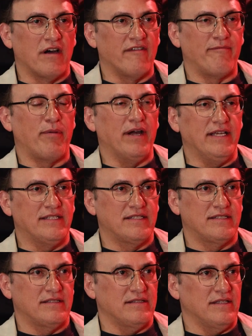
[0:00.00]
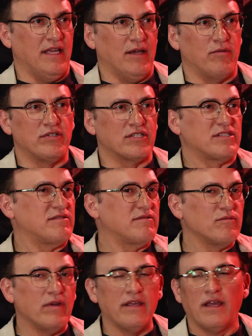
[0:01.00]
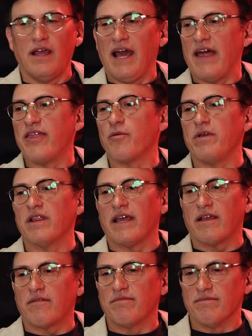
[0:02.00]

Dove bites. Or, oh, like we man. just we I think we like